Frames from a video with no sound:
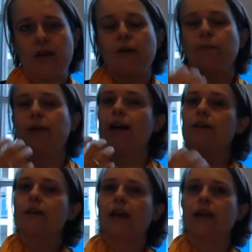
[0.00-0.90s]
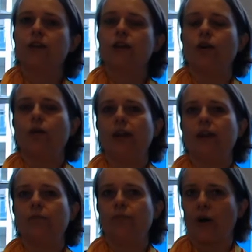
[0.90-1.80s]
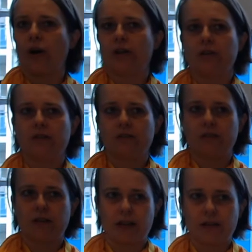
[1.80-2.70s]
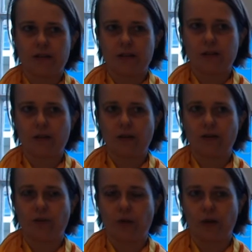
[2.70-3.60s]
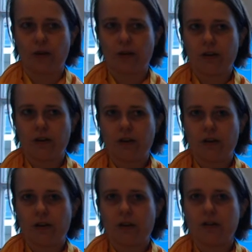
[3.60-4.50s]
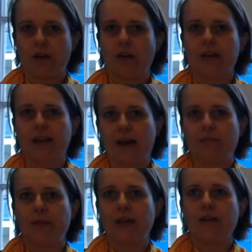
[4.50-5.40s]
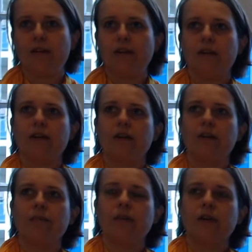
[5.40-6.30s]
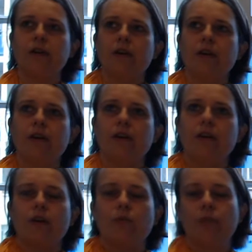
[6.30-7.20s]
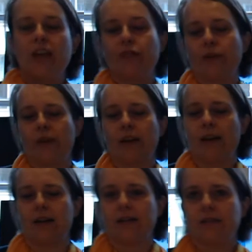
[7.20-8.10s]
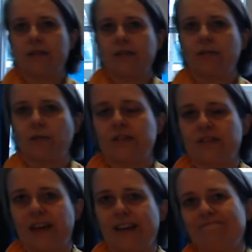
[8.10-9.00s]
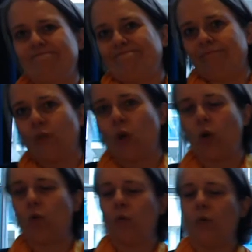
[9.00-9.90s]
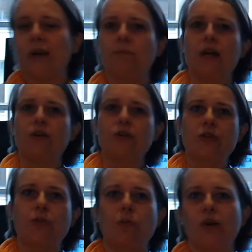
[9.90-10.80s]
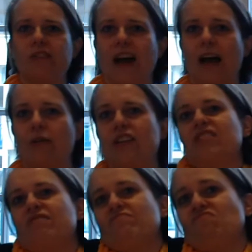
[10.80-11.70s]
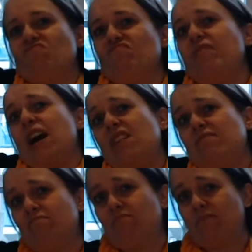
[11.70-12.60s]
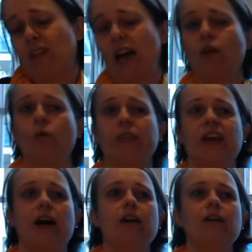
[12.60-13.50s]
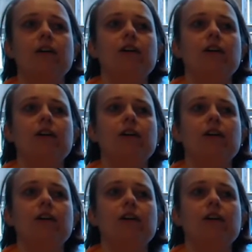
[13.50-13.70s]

but educational in the broadest sense of the word. So it can be, um, me from the Netherlands would say, well, windmills, water towers, blah, I know what they are.